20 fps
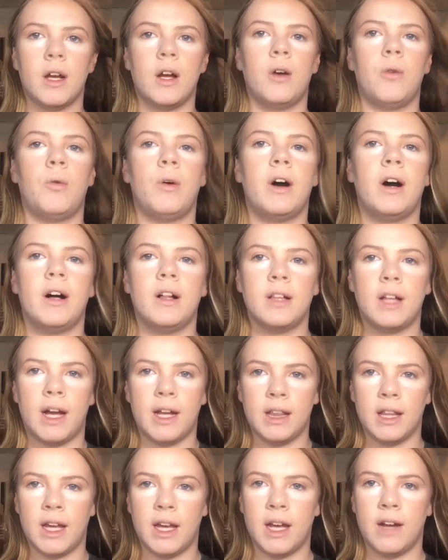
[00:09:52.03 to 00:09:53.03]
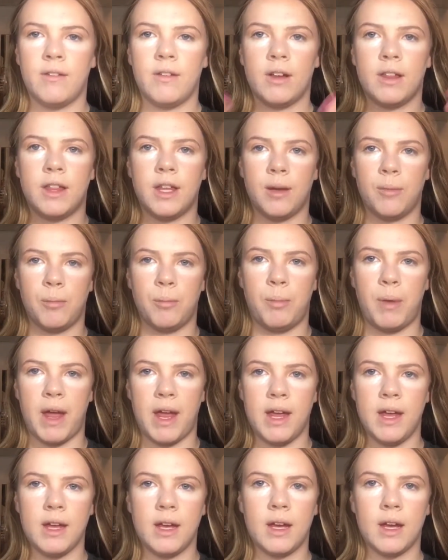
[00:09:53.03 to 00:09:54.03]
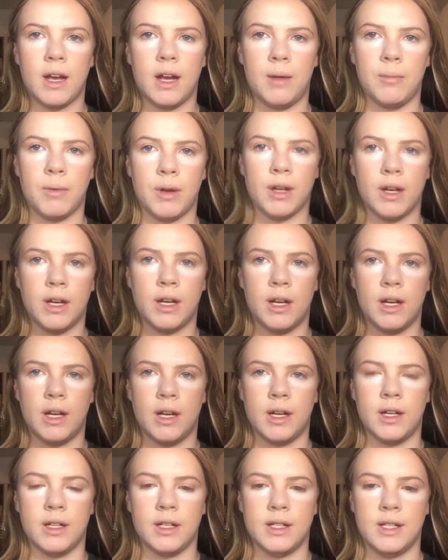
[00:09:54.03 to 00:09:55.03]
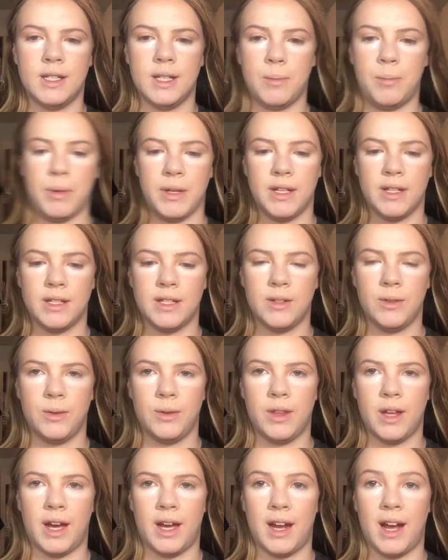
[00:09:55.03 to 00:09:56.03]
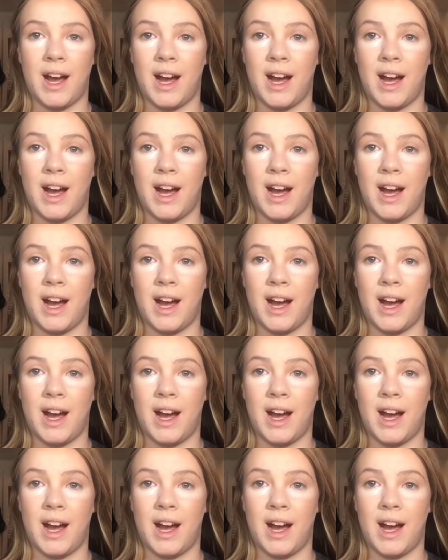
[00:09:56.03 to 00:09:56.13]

While I let everything bake, I'm gonna dip into that